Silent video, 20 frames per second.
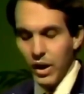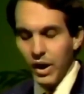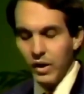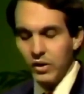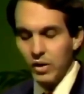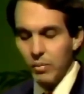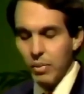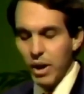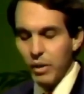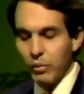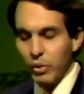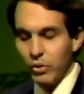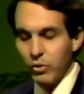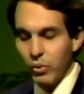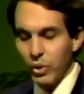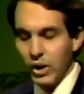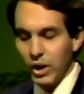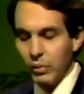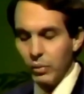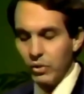The men were
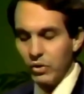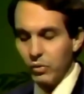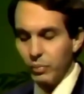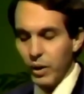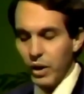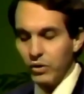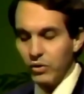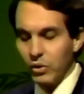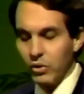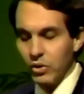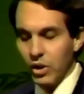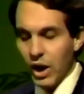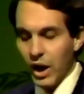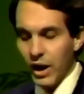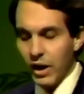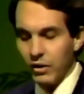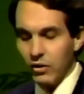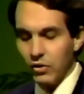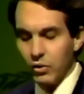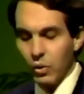treated with special
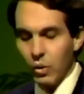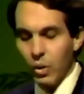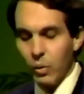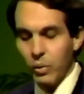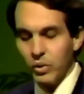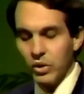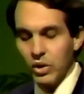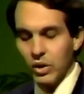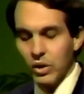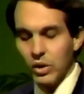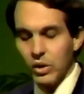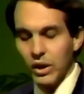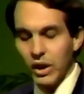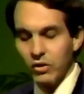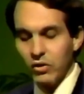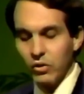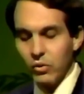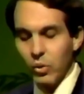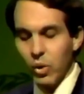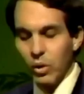diets or with a
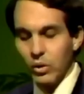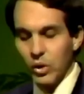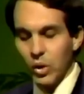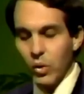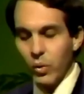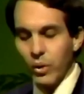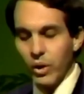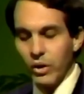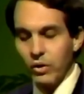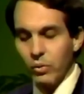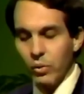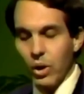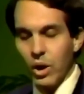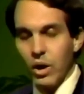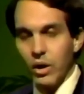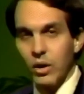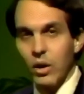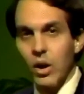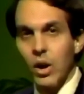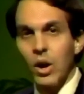cholesterol-lowering
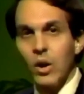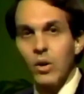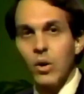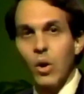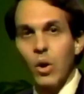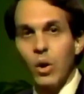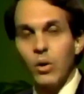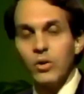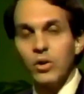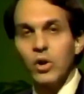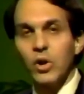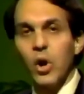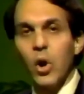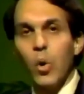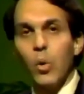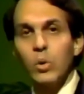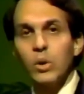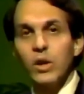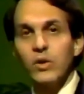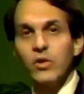drug called
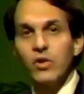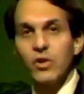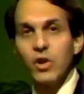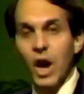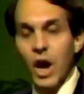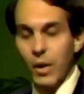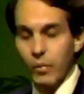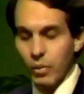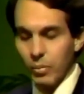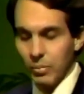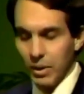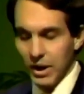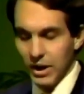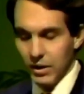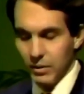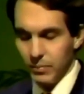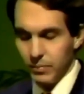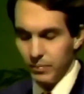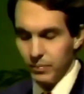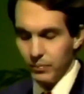
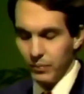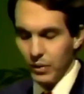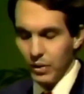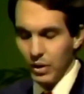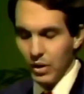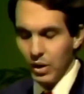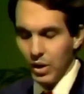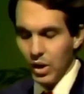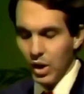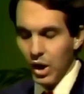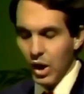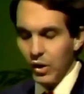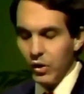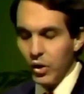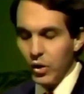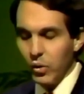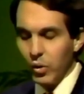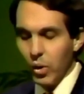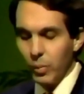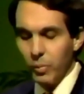cholestyramine.
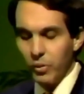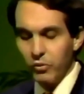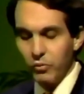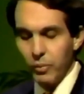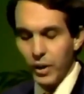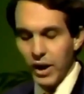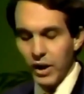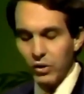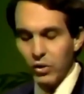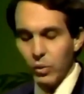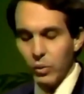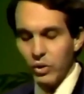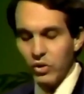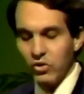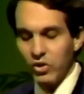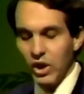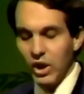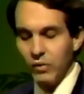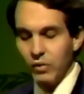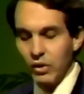The group of men who
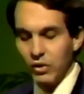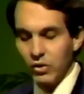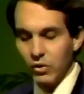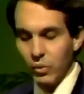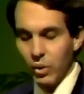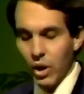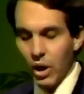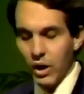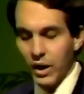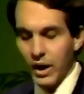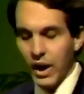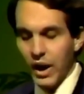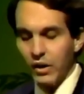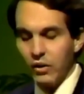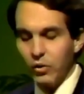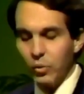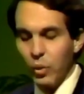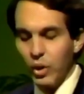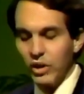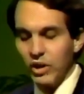received this drug had
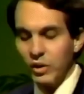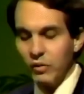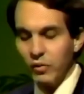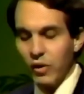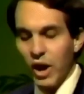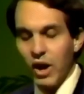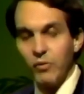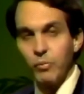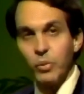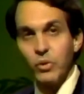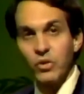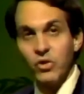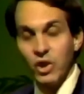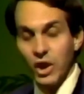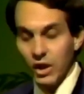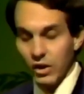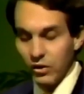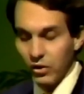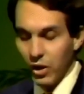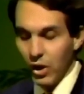
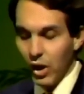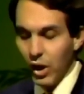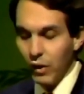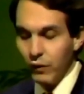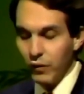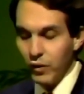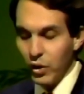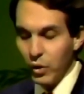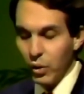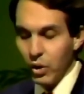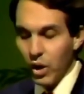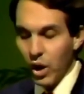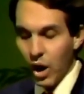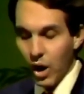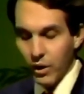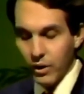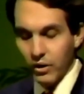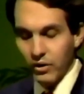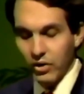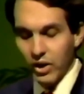25% fewer
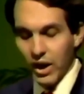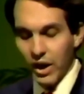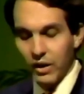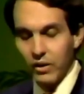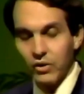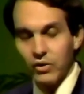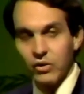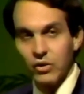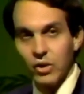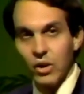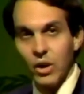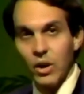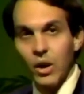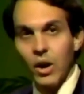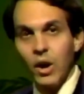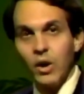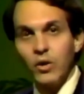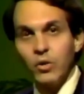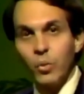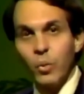heart attacks,
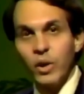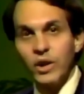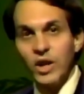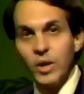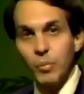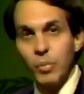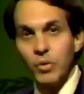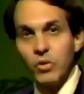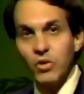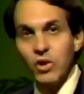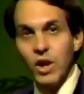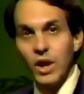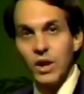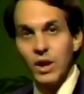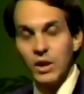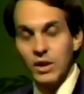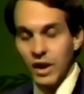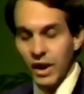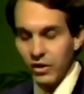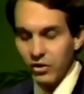20%
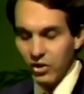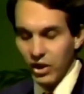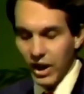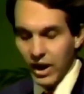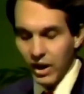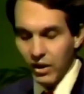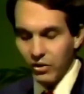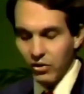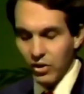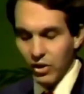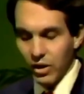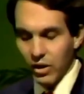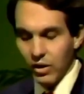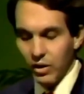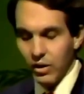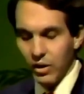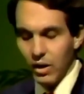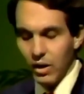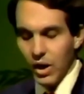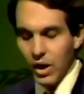less angina,
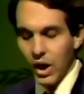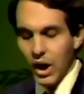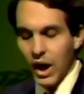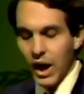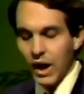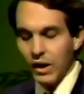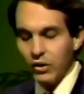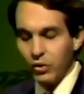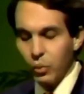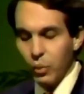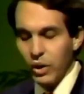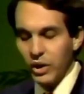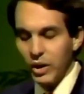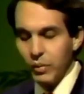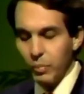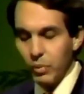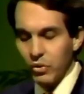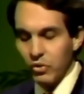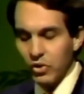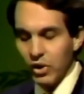and
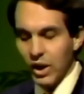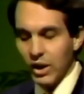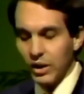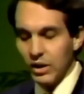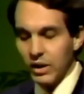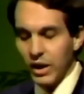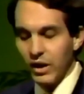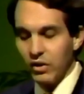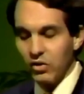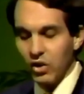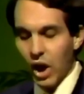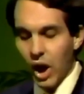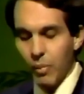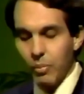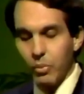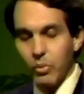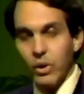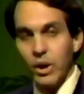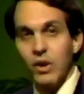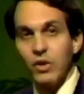20% less
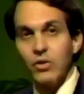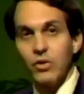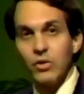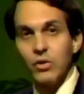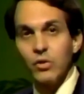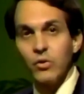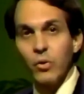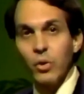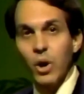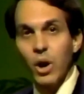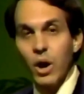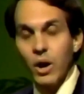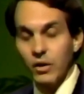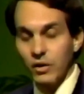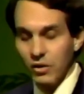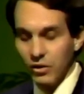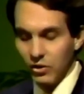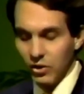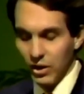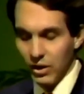operations for heart
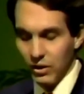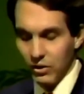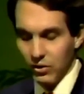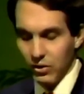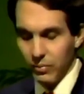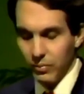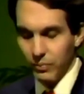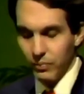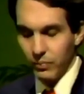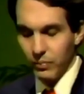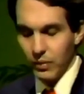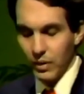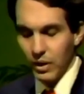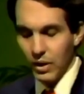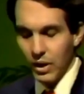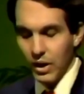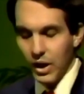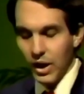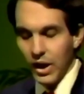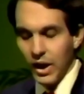disease.
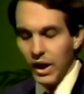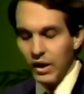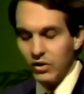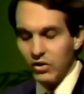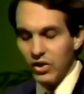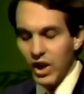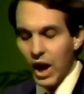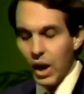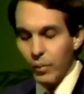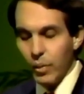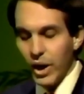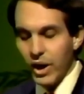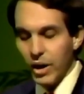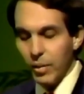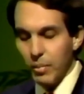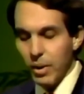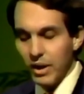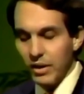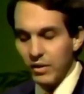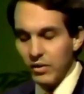It's now
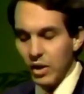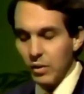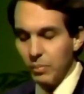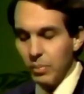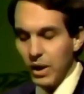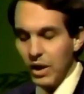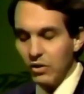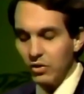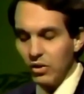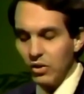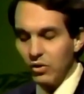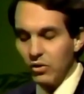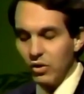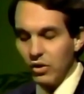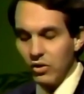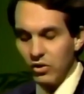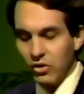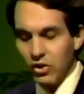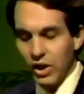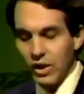recommended that patients
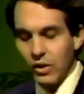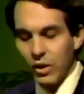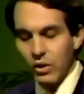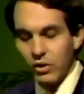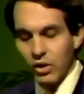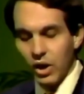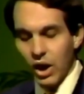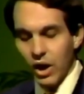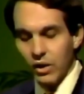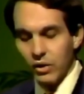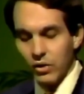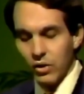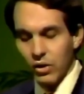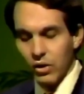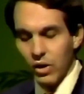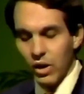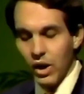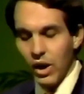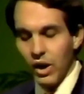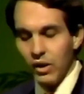should see their doctor
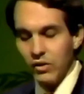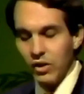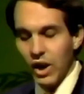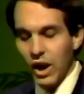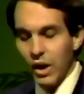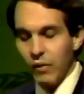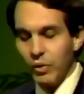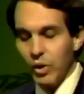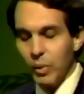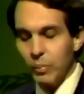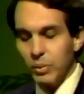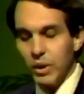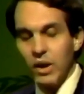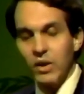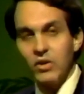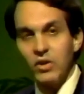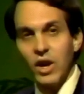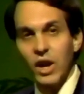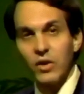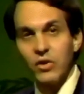to have their
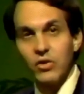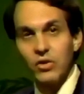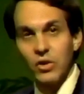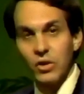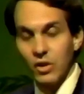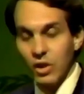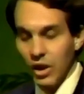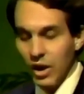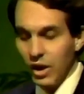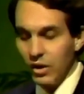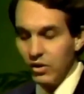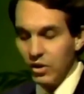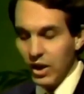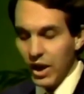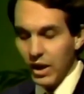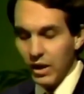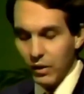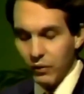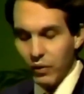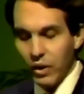blood tested to
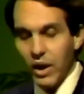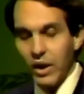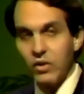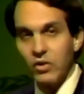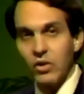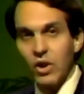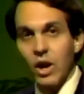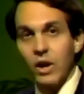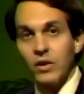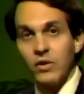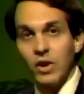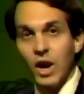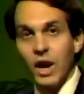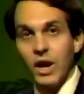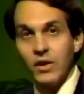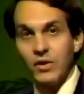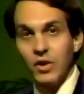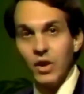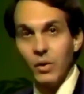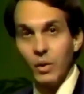get advice on
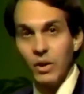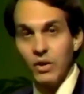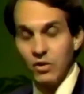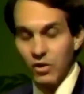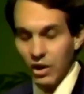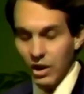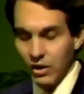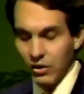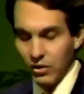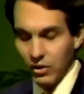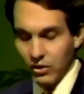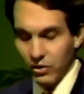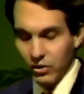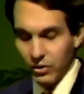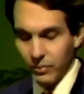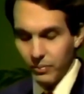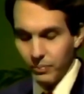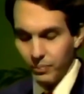dietary changes.